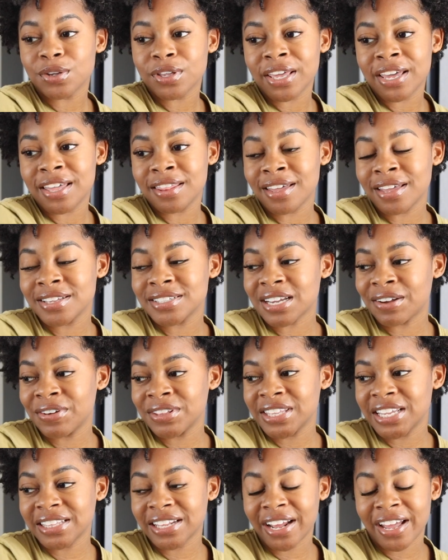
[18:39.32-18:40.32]
yeah, that is
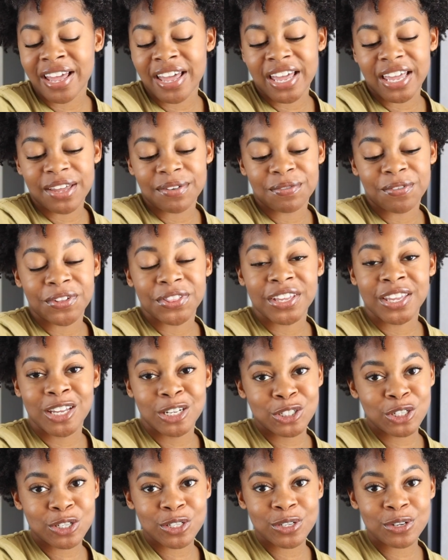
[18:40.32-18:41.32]
everything that I had for the
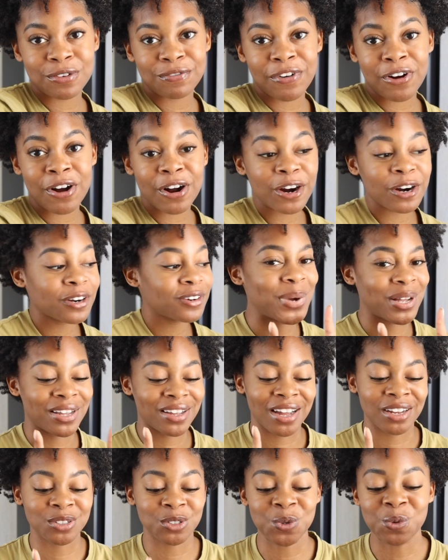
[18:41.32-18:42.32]
kitchen so far.
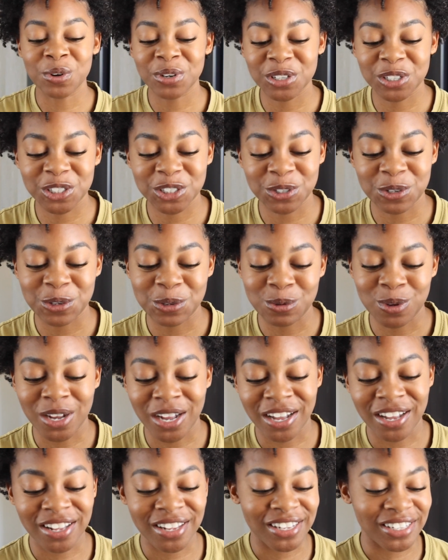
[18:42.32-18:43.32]
But I do want to show you
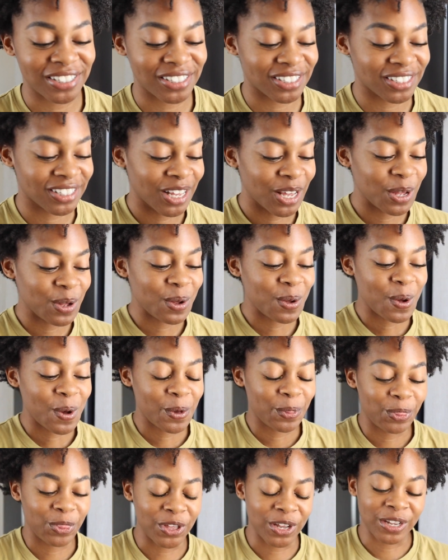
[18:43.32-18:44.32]
guys
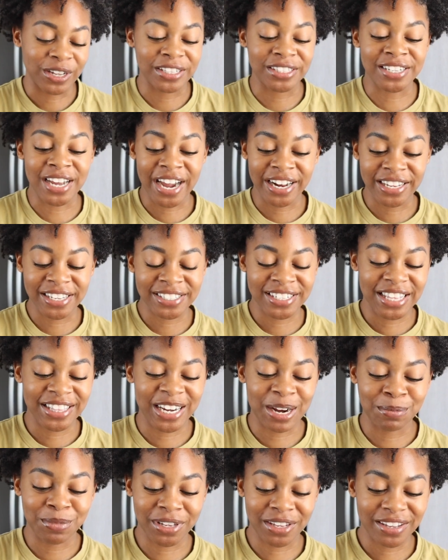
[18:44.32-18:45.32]
the dining set
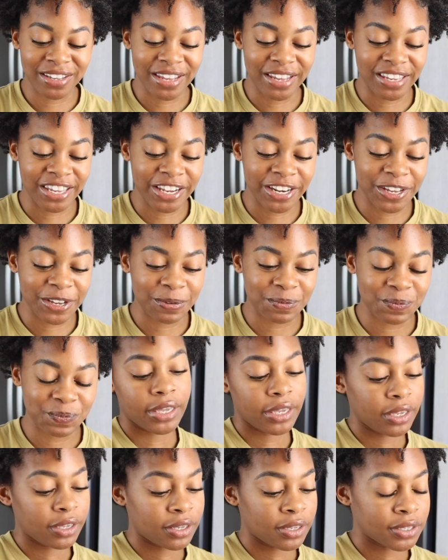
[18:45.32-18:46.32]
that I'm looking at getting.
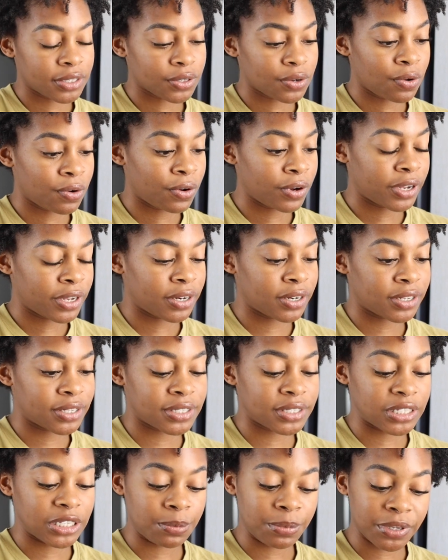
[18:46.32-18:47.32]
It is on
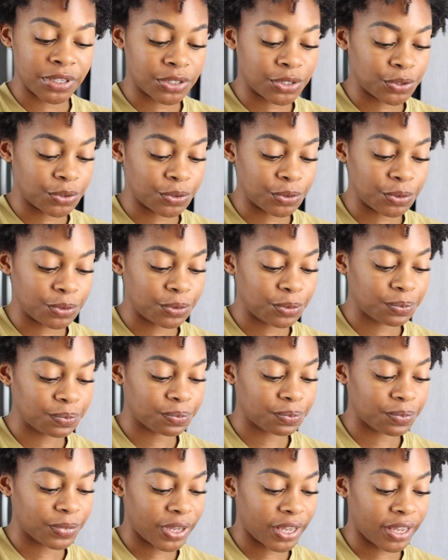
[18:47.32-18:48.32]
CB2.
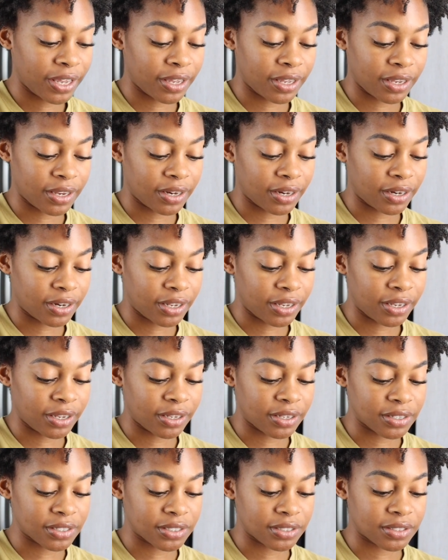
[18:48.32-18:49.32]
And
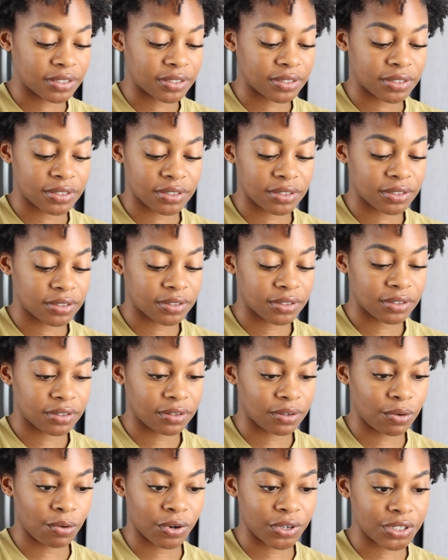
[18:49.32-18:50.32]
it is
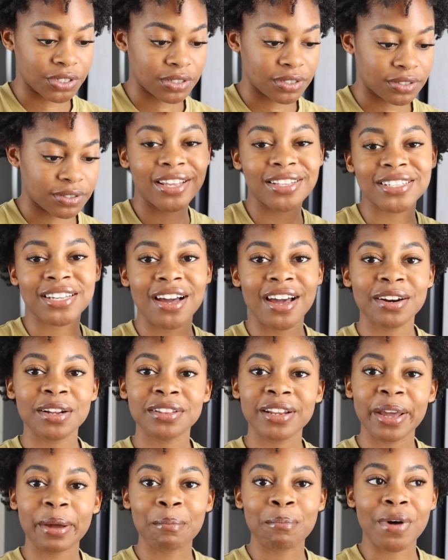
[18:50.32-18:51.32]
gorgeous. It's kind of
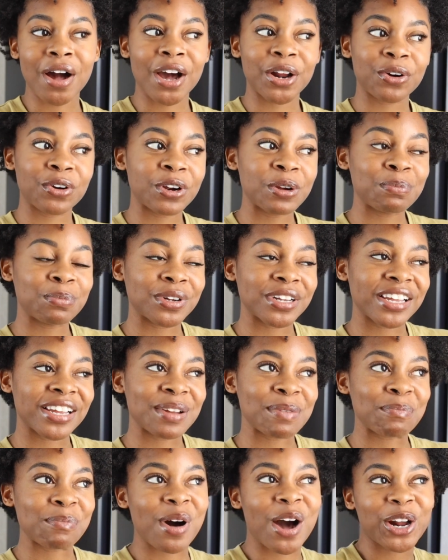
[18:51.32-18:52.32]
like modern,
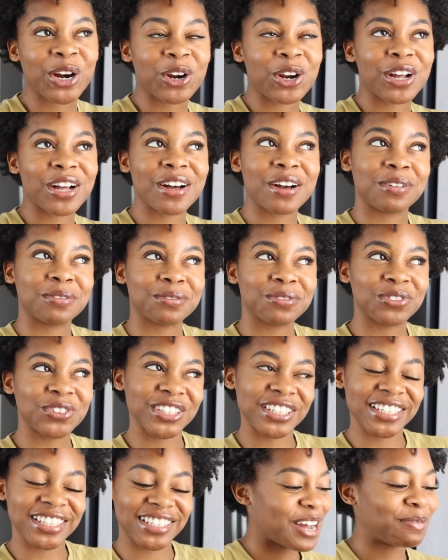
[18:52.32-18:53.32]
but modern
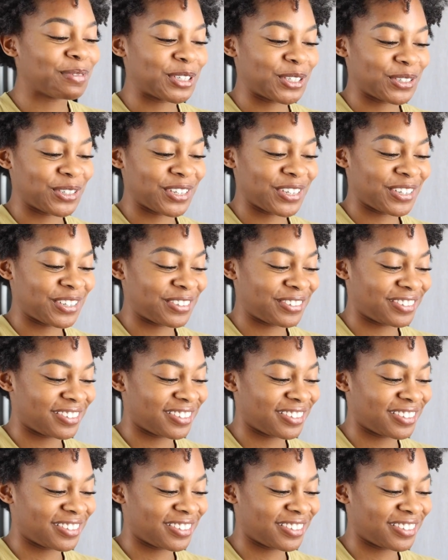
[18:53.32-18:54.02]
comfy. I'm gonna show y'all.